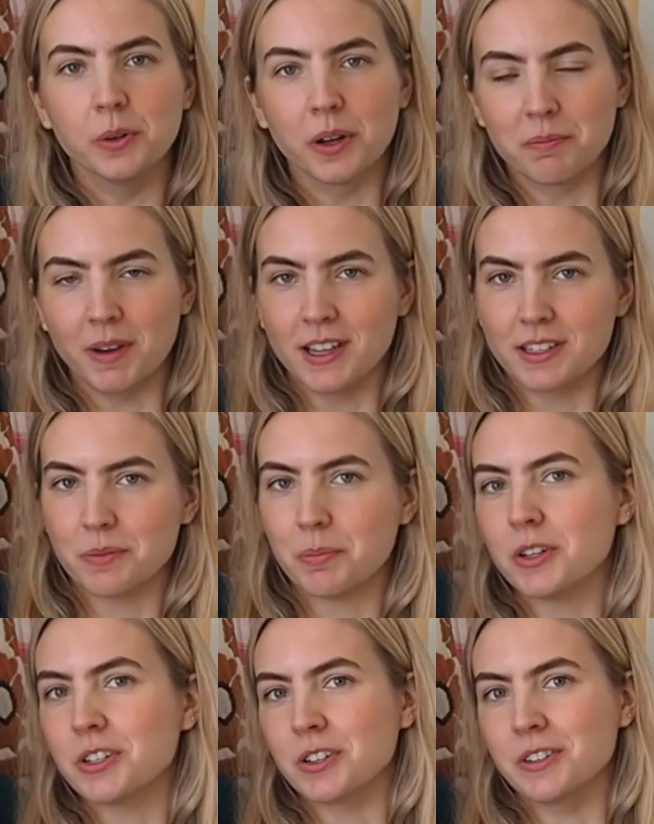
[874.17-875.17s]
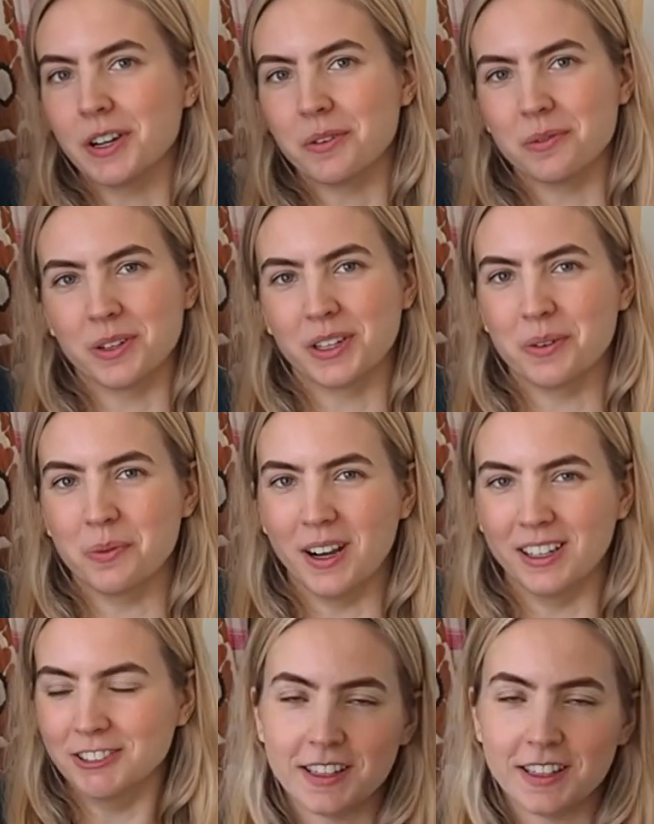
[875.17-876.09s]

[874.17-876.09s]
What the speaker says: and my zipper turned out really well.